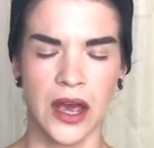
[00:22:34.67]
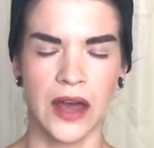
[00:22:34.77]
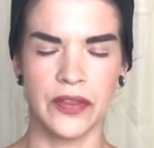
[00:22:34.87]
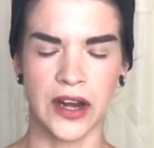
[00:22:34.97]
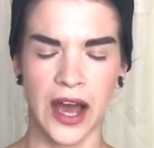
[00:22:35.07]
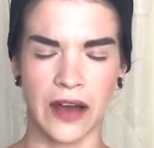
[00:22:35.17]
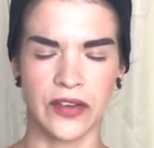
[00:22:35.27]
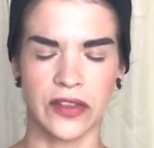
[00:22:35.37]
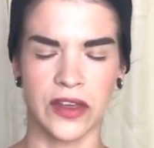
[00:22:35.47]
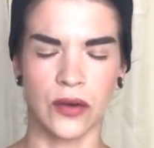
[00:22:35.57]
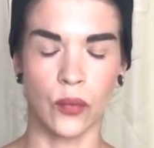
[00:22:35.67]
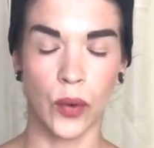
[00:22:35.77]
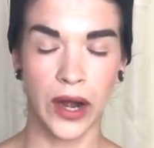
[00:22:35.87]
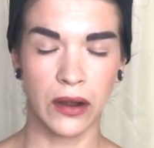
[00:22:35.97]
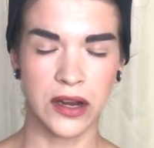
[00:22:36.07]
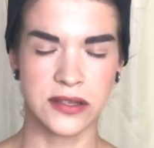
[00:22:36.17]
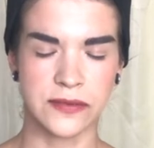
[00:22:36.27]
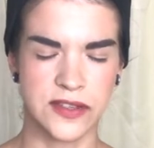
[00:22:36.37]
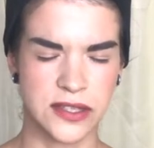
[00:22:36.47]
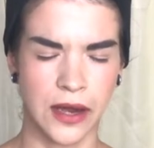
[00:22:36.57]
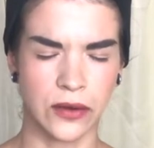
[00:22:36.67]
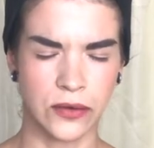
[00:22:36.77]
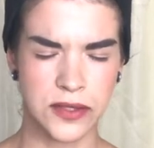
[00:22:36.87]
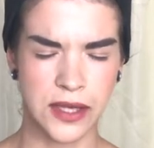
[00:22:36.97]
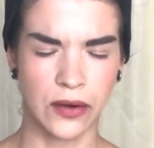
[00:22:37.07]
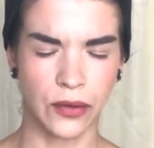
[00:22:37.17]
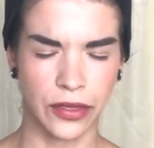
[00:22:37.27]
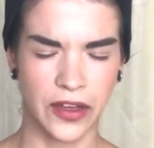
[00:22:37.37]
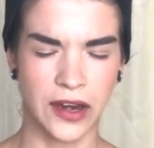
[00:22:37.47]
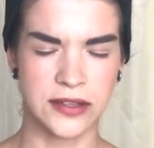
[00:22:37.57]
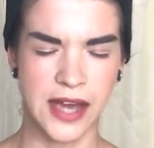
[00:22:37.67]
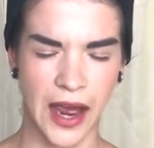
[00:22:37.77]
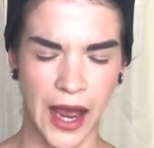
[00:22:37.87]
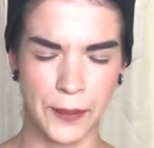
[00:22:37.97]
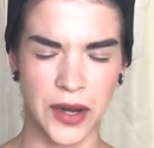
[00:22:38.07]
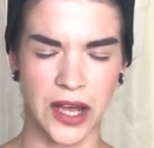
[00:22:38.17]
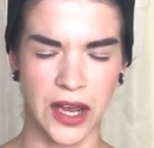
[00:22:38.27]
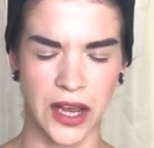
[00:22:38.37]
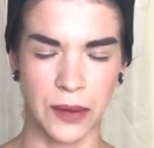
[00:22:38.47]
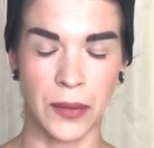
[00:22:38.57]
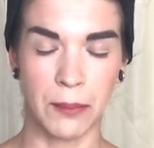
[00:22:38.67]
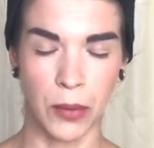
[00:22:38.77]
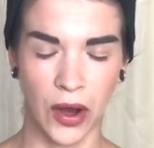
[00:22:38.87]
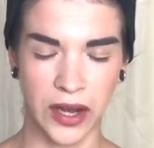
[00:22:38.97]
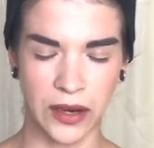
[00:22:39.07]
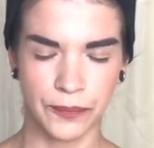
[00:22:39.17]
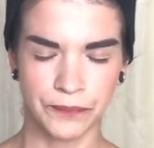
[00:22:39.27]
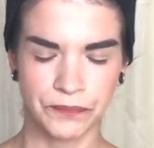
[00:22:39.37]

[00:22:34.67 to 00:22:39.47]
and then having the awareness of subtle, subtle things happening in my body.